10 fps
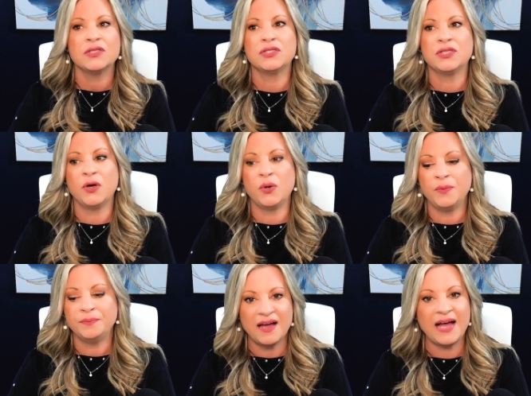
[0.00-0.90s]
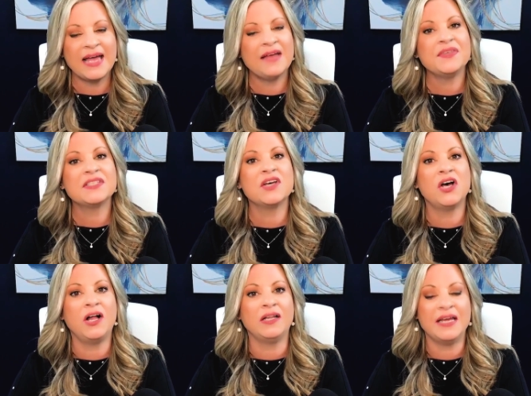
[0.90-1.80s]
So, I had this
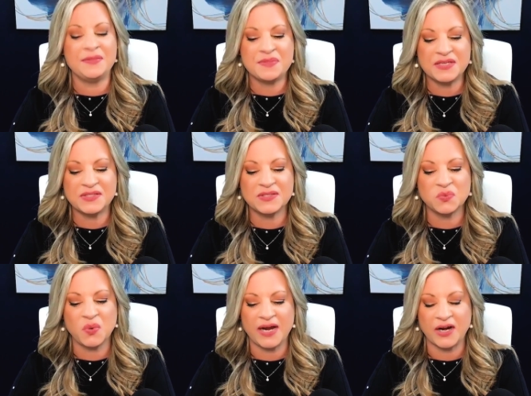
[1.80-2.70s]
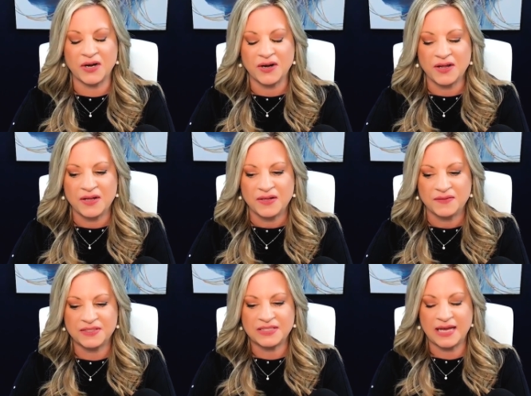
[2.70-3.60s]
call and this is where
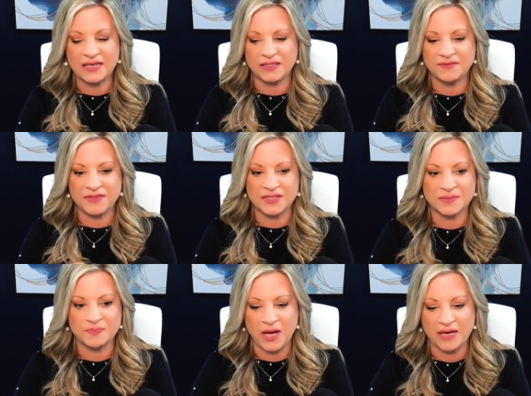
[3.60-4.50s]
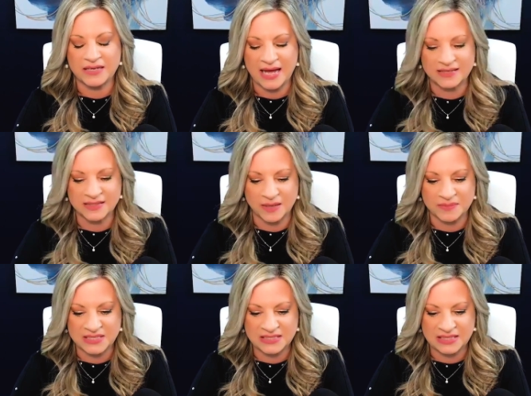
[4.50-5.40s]
the title of this podcast
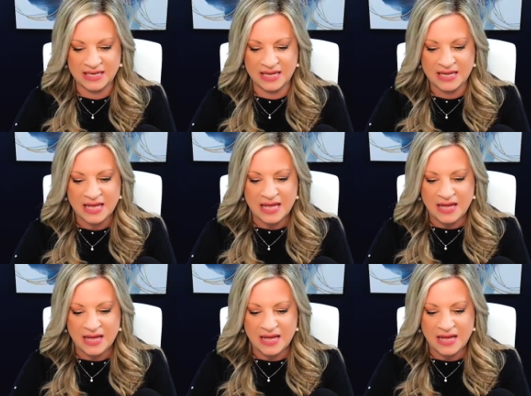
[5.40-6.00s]
comes in today